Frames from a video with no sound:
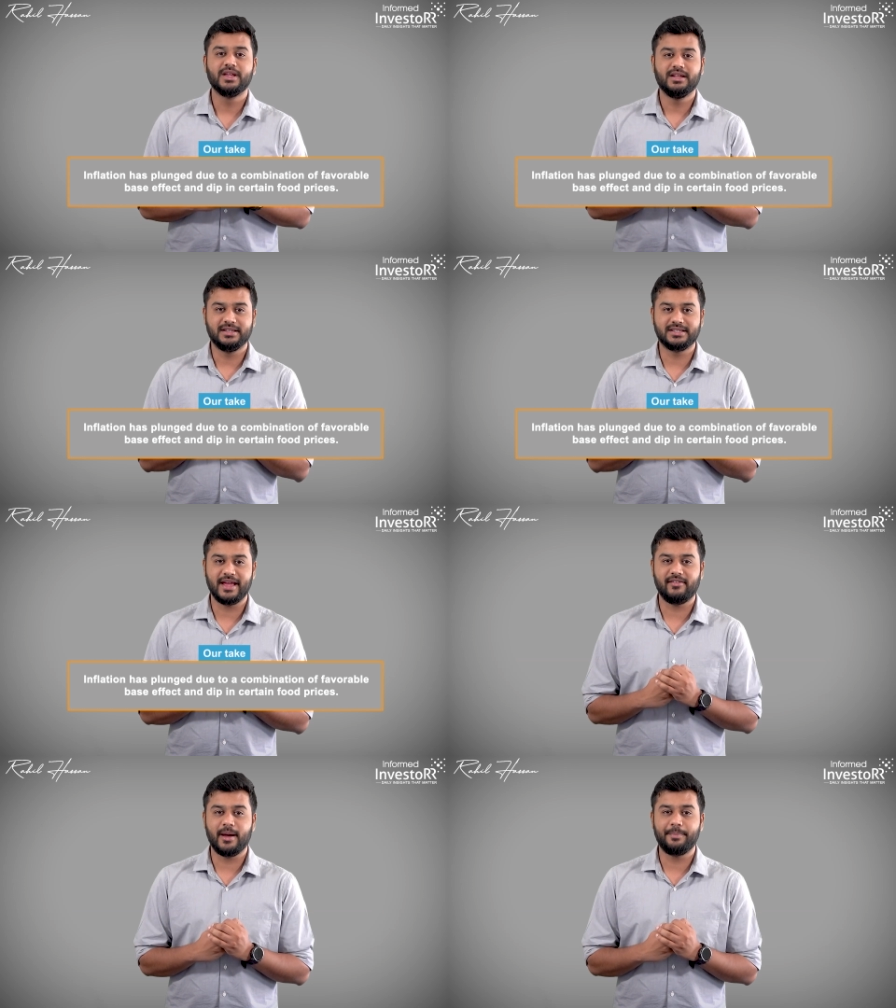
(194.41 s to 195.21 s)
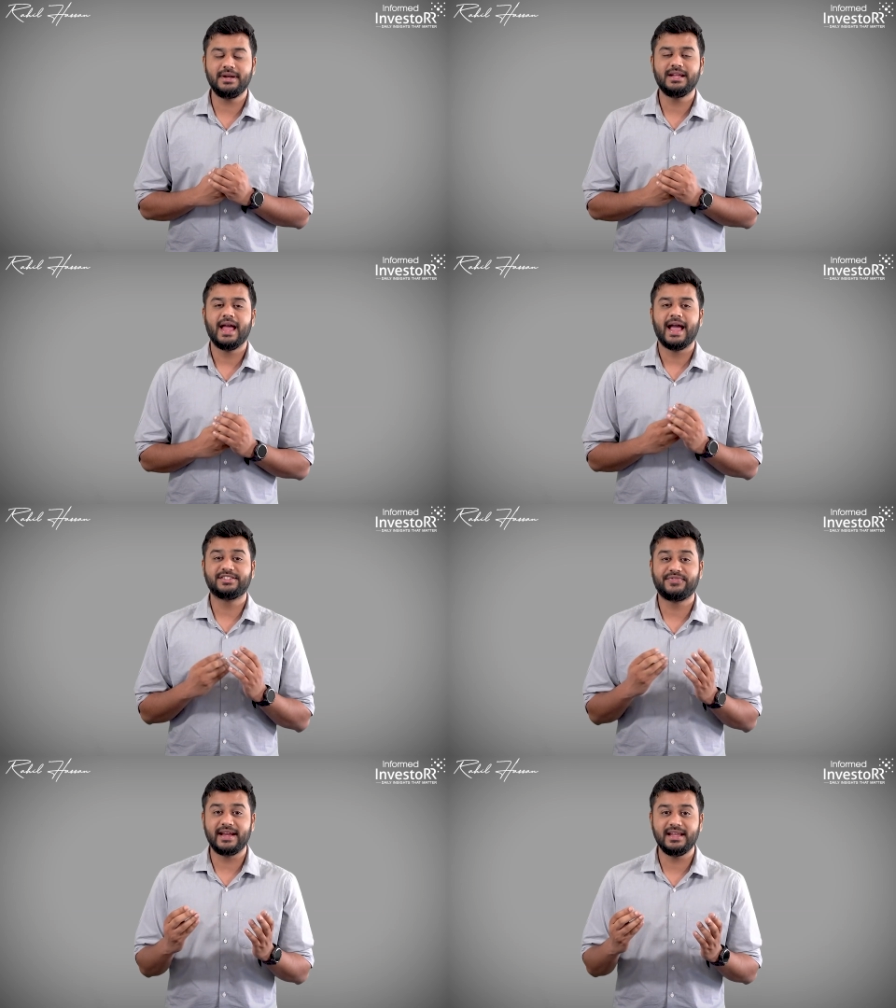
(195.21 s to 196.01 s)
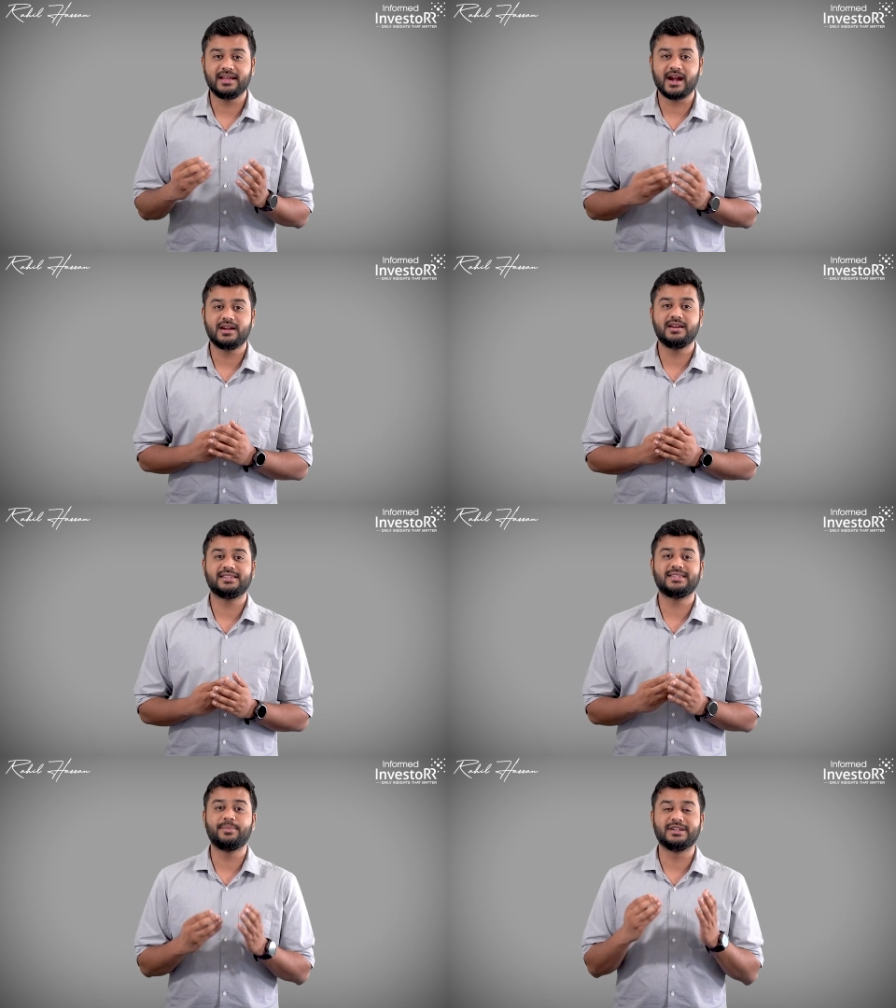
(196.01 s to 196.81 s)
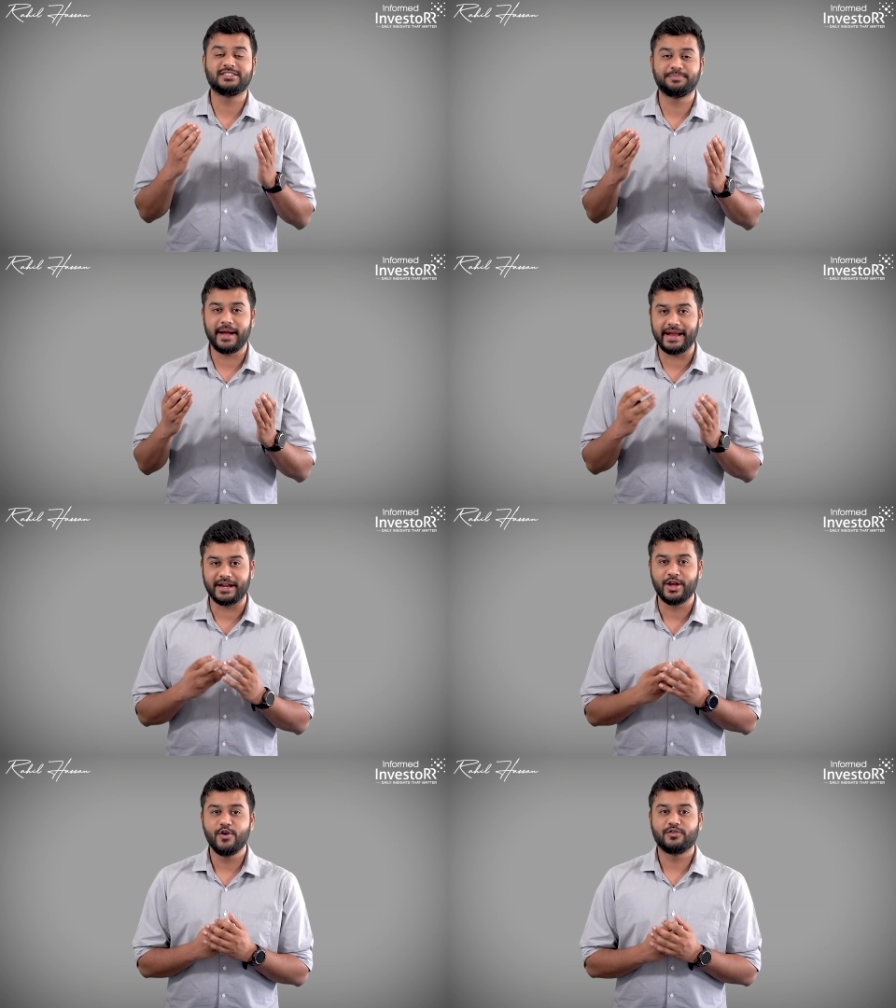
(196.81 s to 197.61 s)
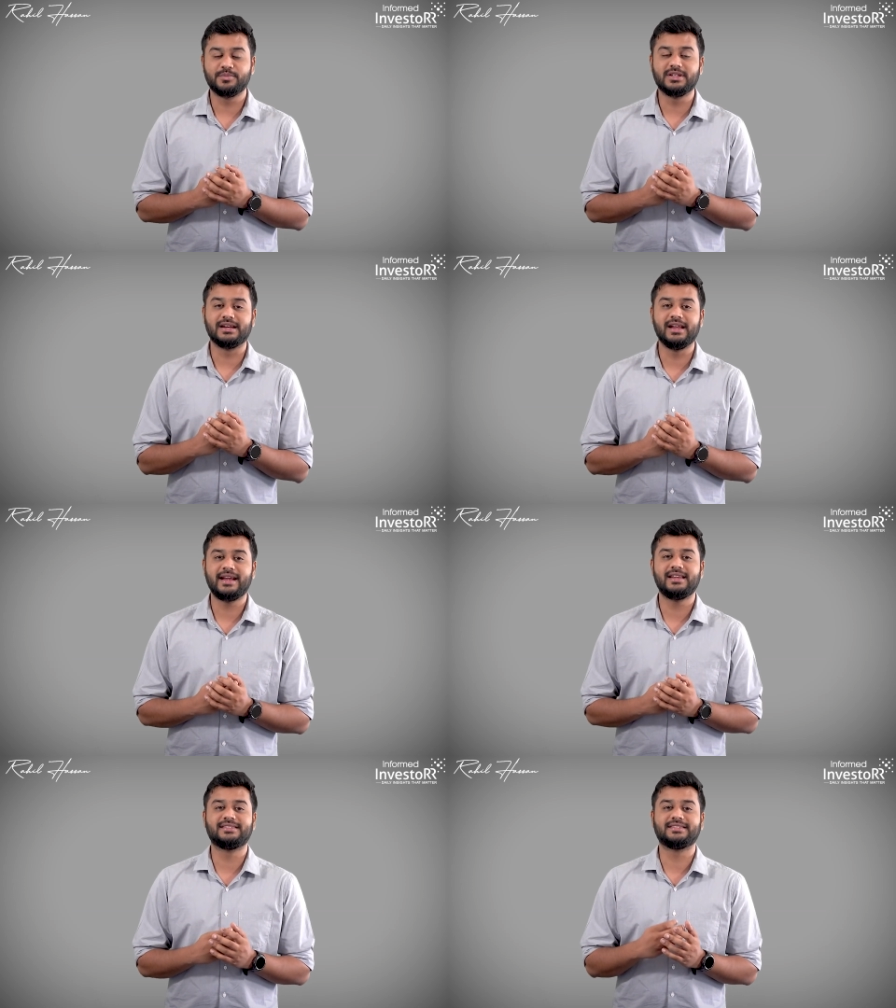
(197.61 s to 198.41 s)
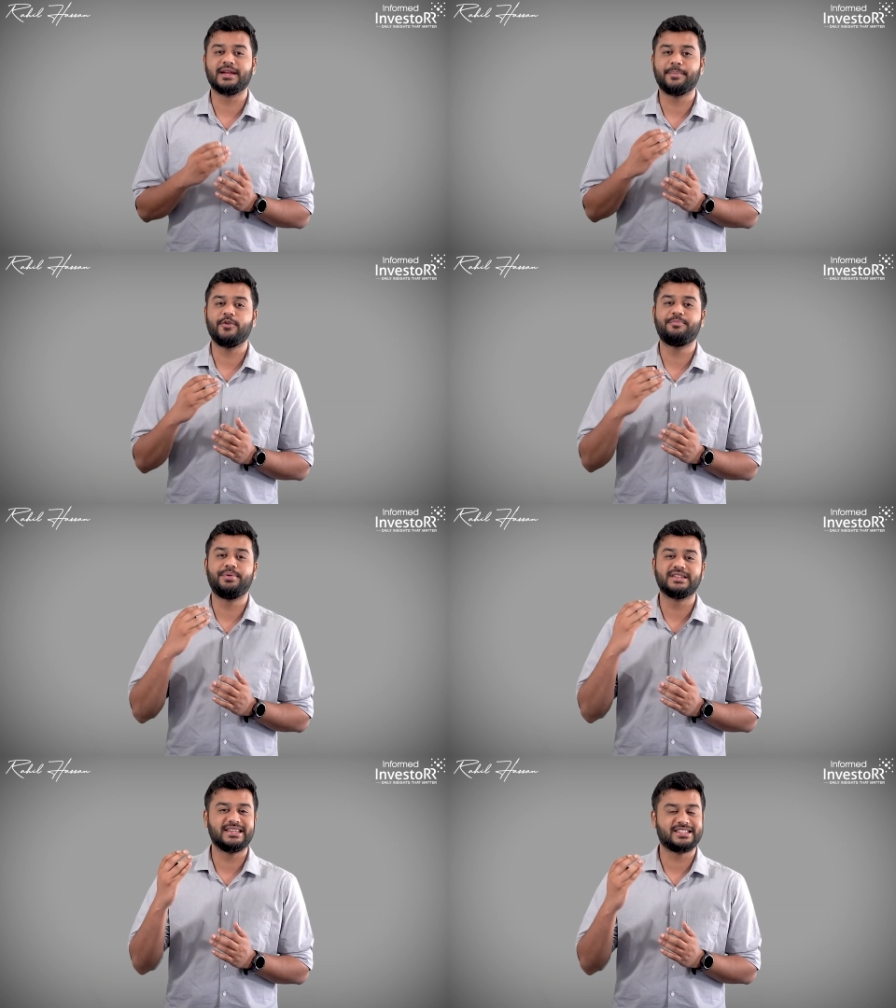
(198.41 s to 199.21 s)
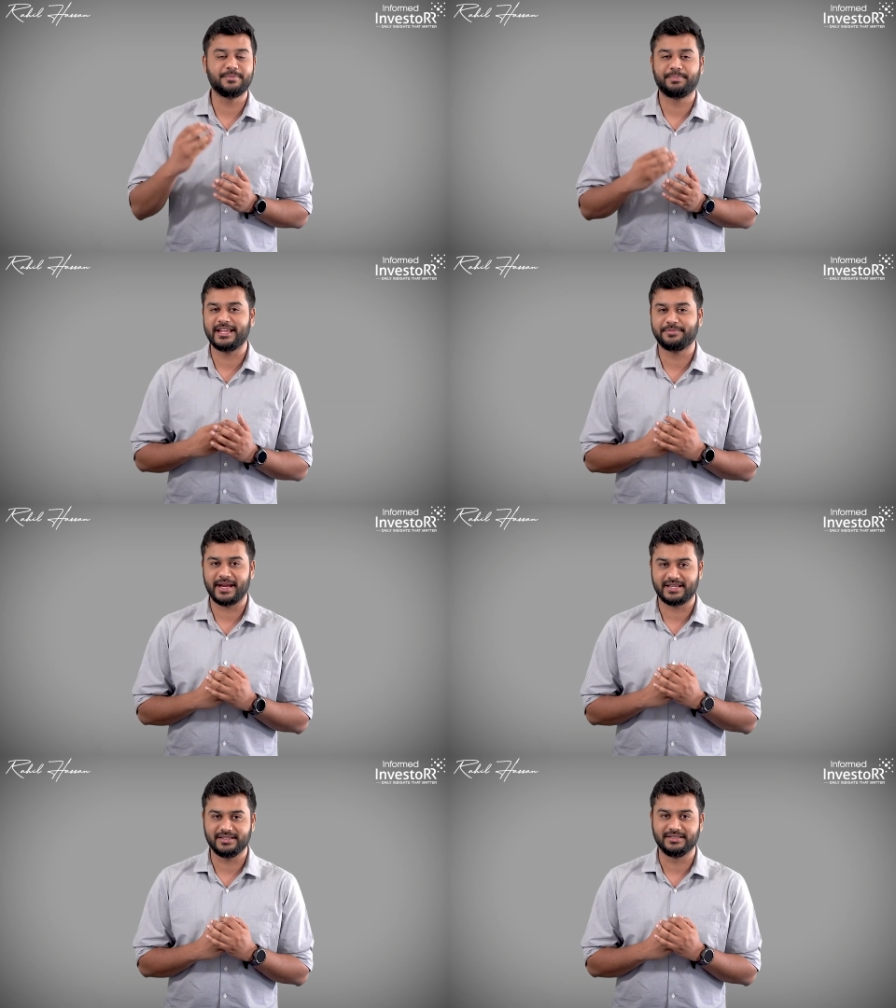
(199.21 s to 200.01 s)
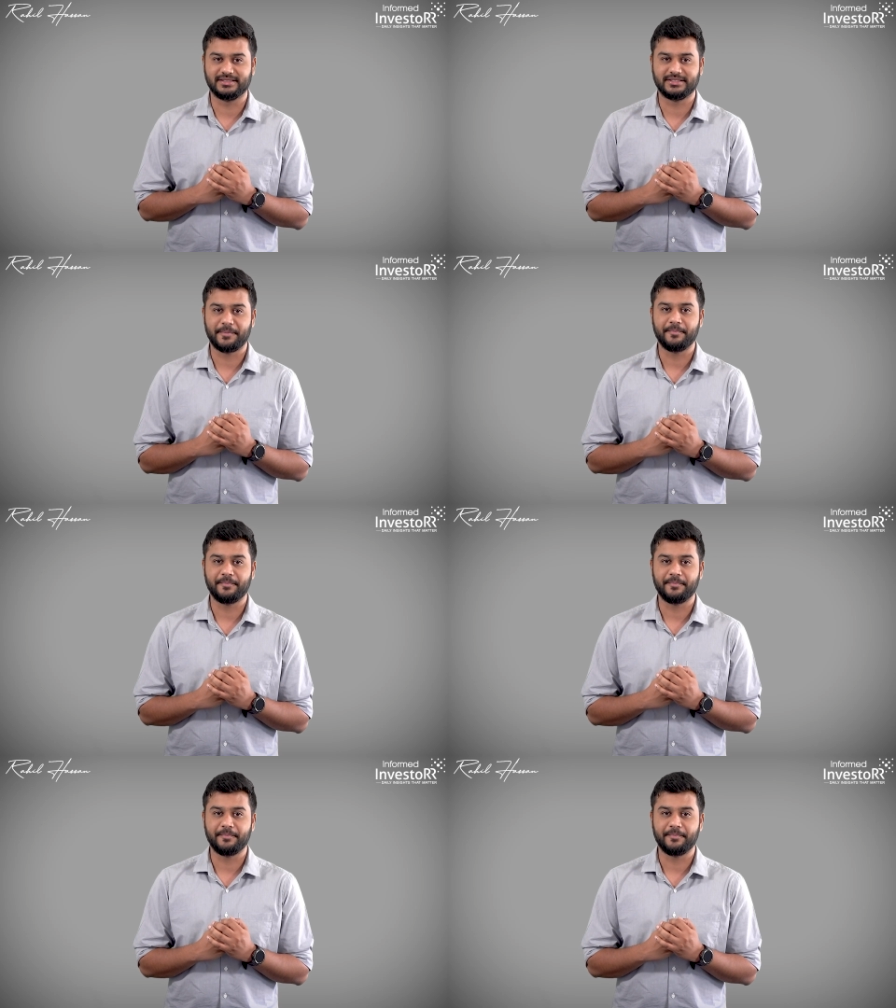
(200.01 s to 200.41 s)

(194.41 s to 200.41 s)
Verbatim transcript: This development has finally granted us some respite from the relentless grip of persistent price pressures.